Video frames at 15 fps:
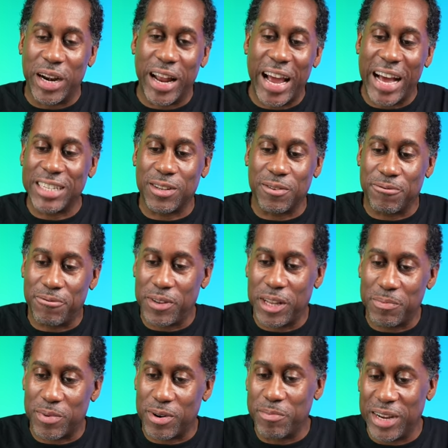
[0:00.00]
It has a
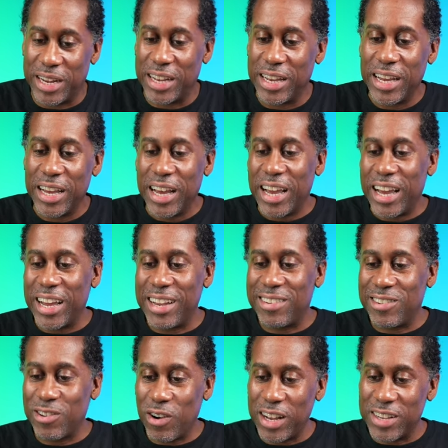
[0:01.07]
flipper, but it's
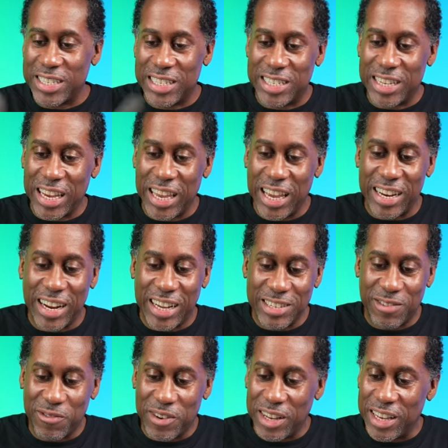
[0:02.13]
sort of sticky. It
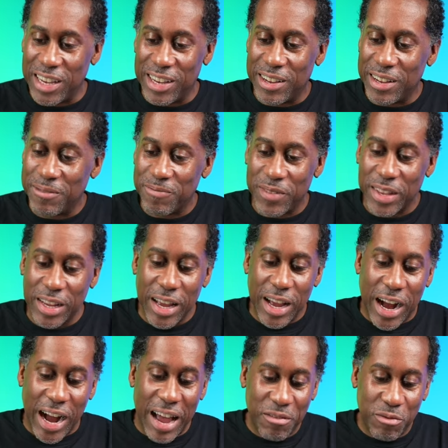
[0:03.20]
doesn't really
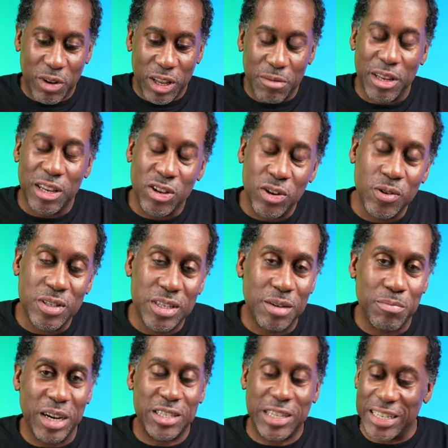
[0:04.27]
I haven't really been using it
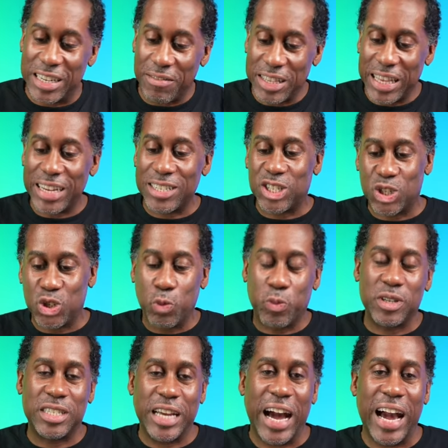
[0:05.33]
much because everything's
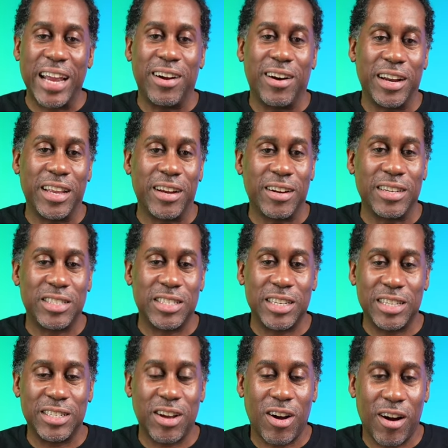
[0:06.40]
super tight on here. It's,
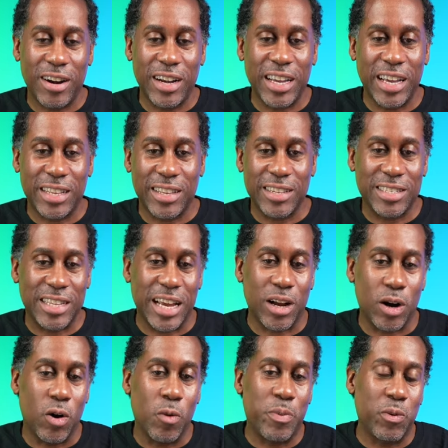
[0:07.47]
it's hard to get this thing
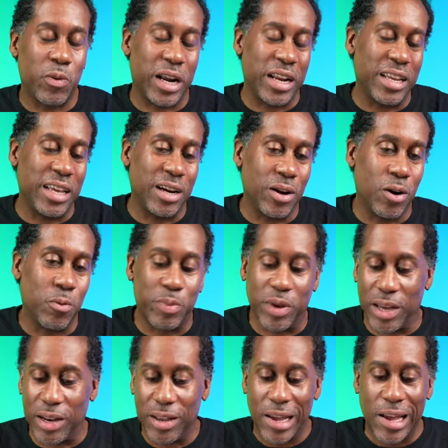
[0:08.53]
open when I need it
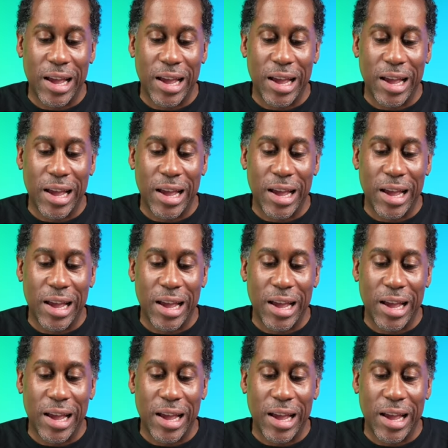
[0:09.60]
open.